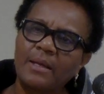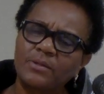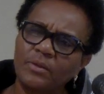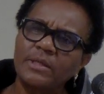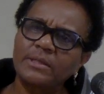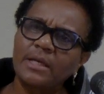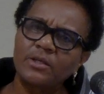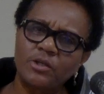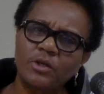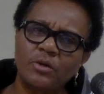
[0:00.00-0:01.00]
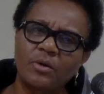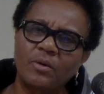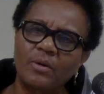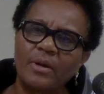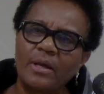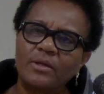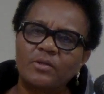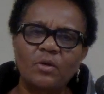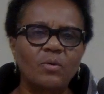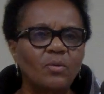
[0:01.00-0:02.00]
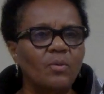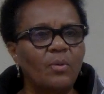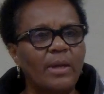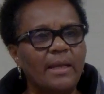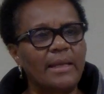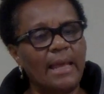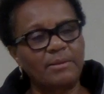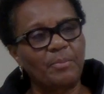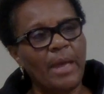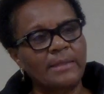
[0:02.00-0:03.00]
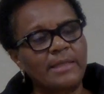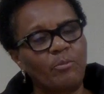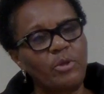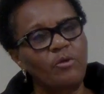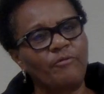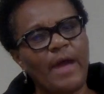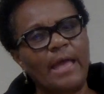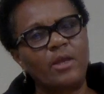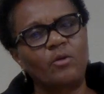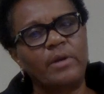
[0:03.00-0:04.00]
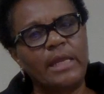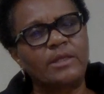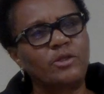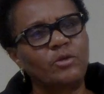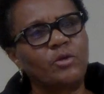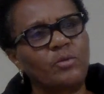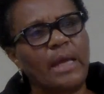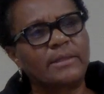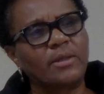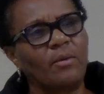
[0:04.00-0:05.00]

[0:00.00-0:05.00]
So he said, sure. So, like the pastor said, when you find your niche, you do that.